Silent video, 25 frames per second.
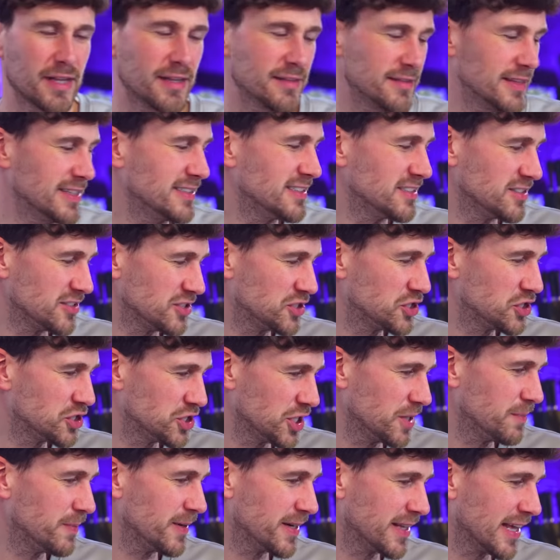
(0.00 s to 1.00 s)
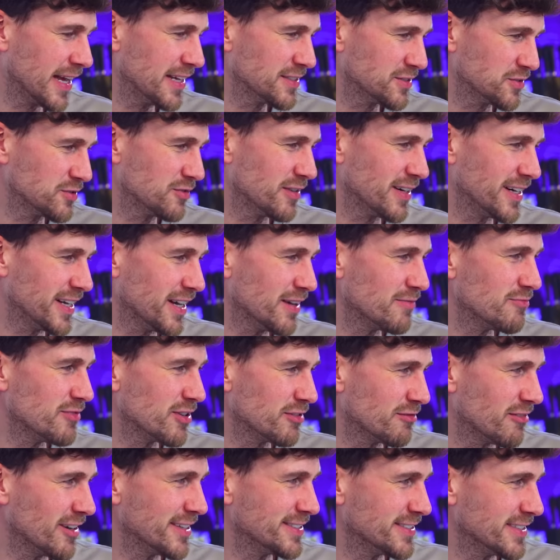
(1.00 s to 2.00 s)
This is a stupid guess already, I'm, I'm
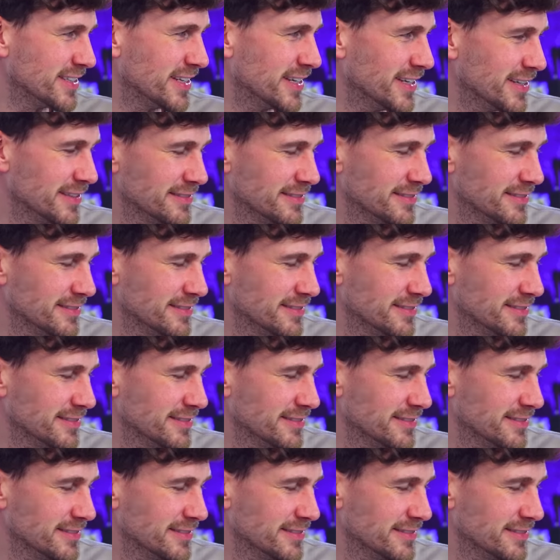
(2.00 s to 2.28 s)
regretting it.